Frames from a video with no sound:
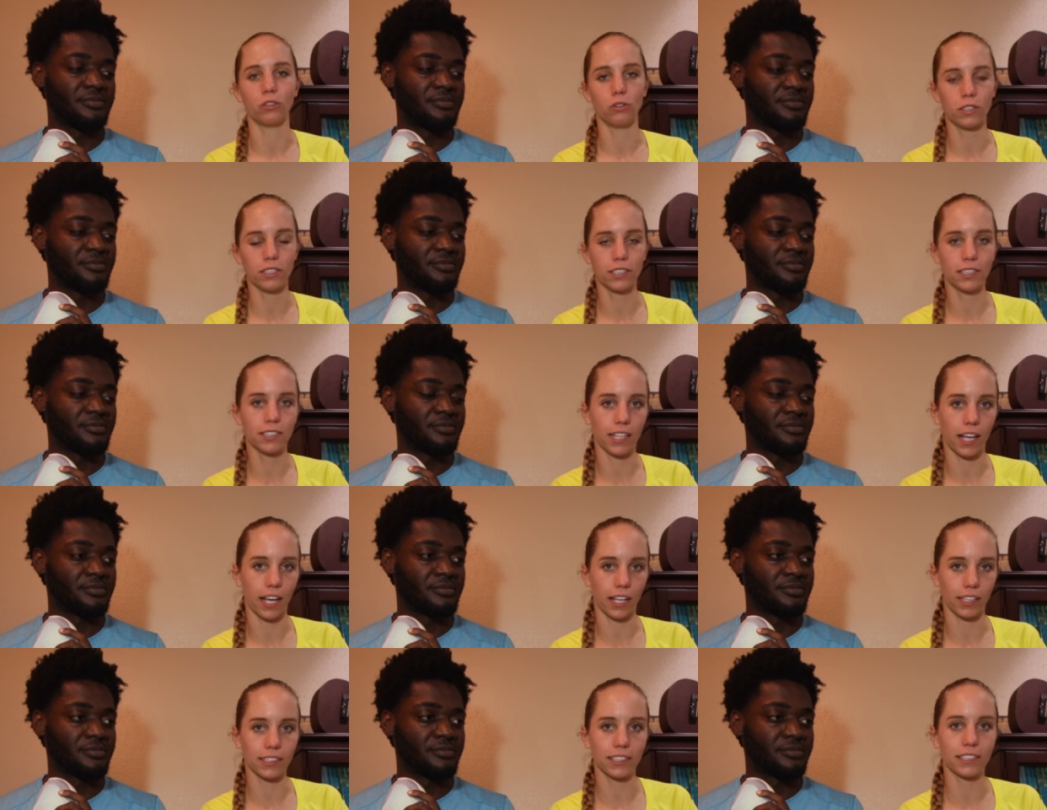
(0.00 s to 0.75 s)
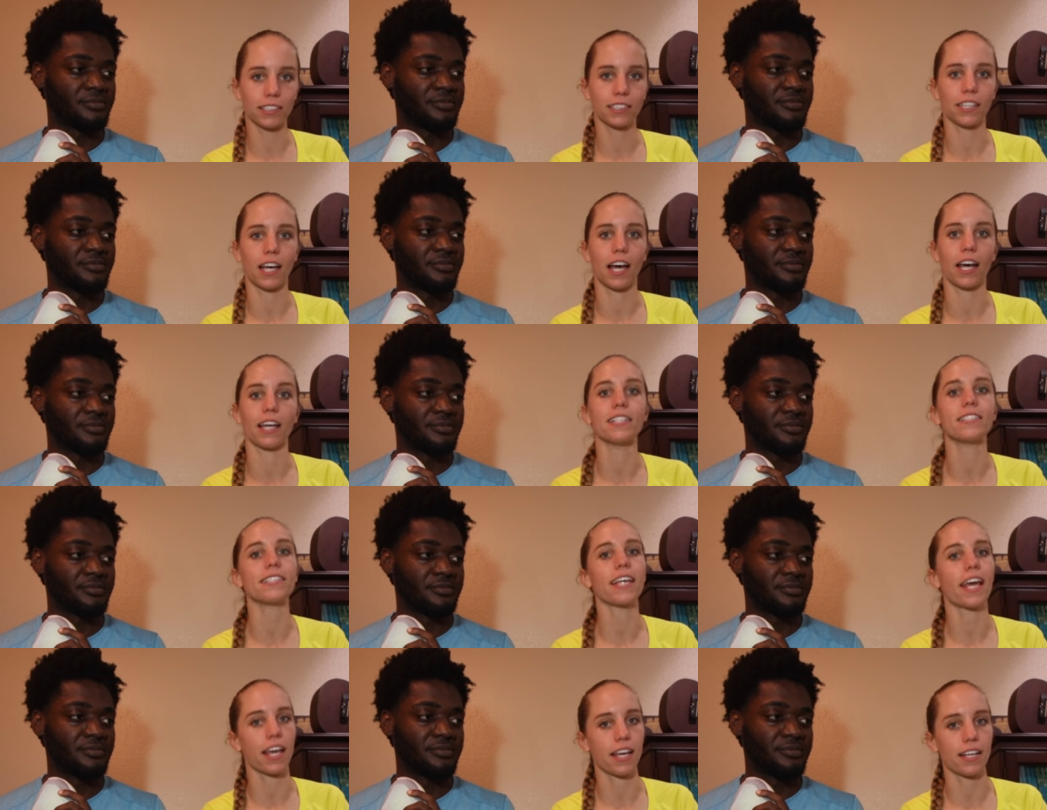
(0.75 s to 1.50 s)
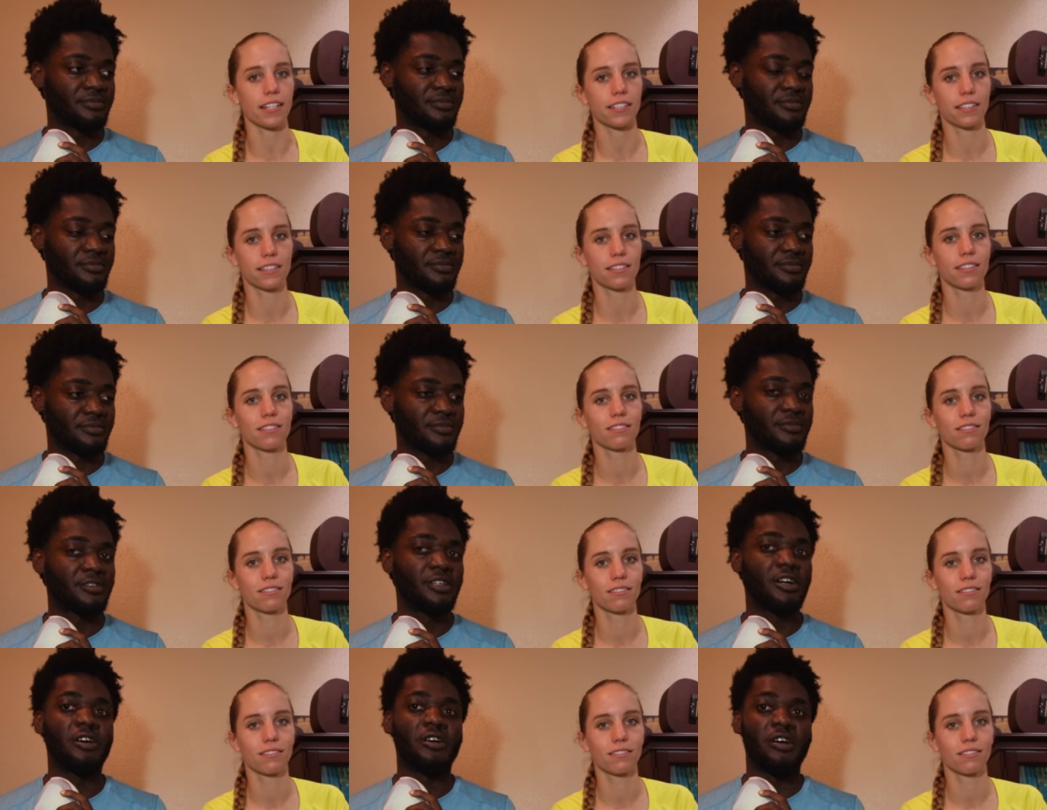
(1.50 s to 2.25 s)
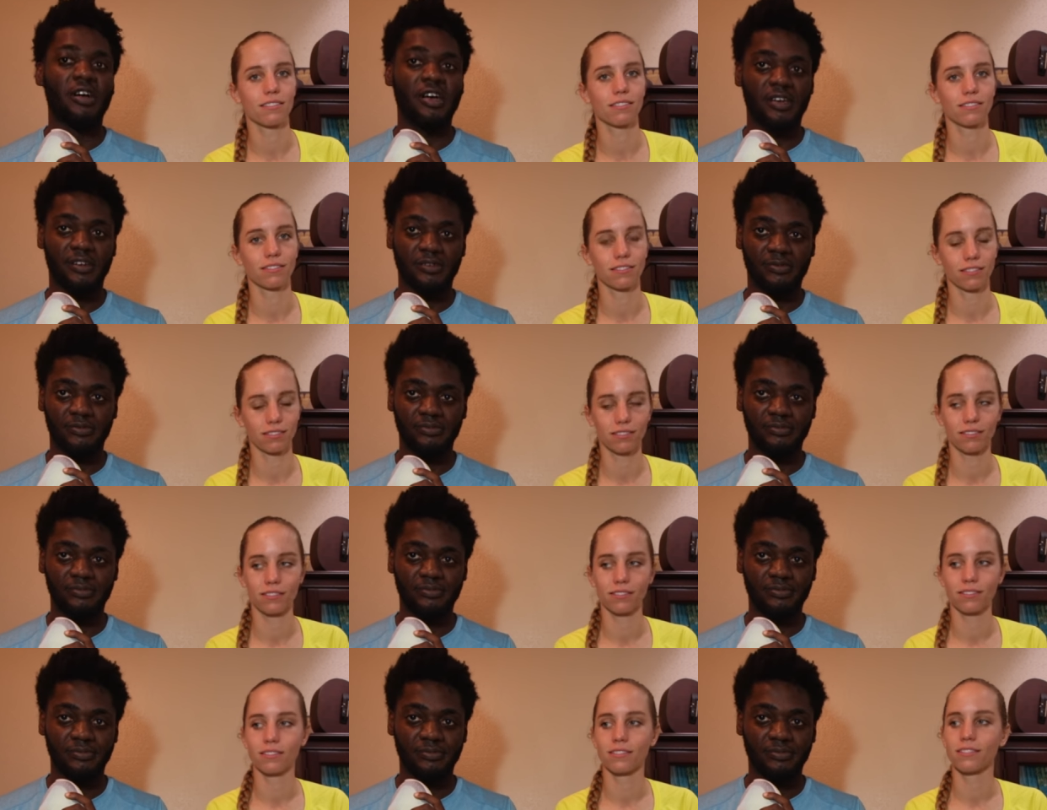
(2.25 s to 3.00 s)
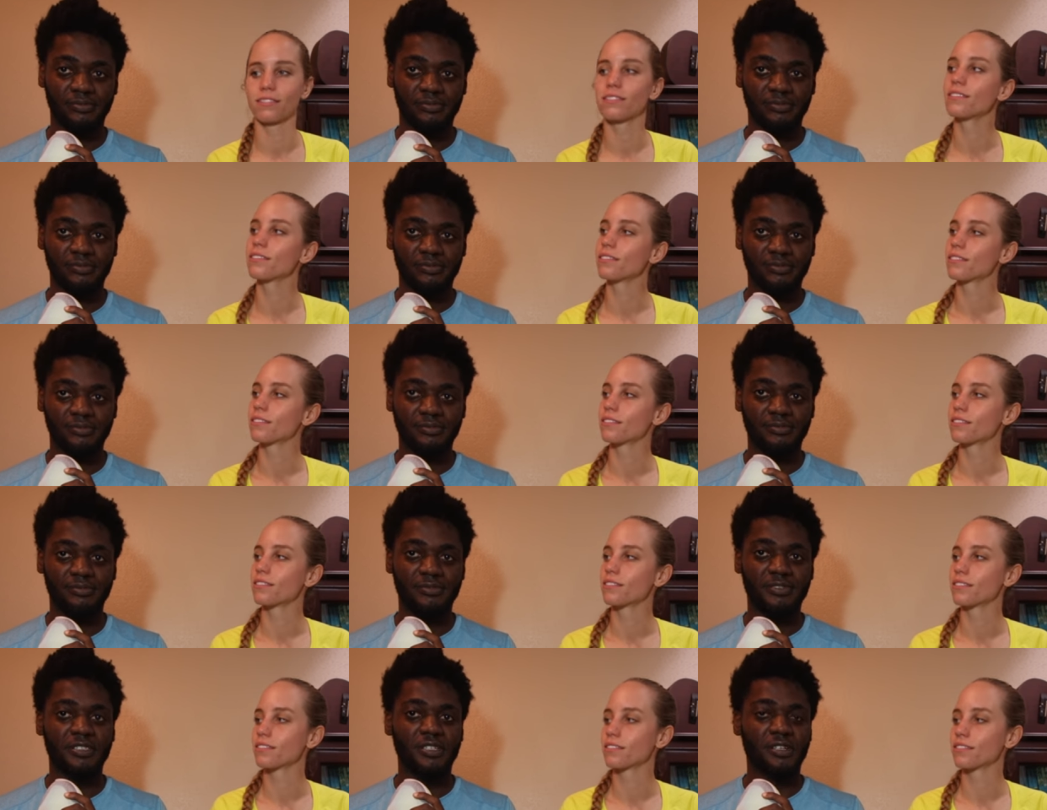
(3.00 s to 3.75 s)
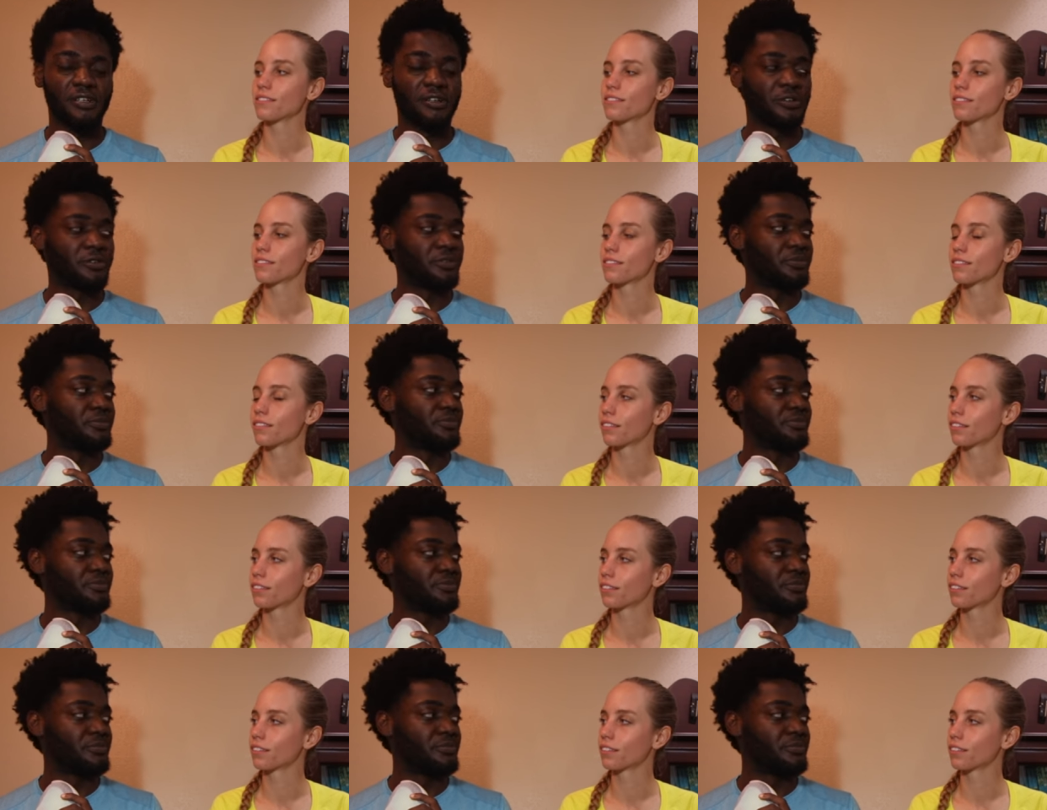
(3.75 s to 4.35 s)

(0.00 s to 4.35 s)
Speaker 1: unisex size 8.
Speaker 2: All right. So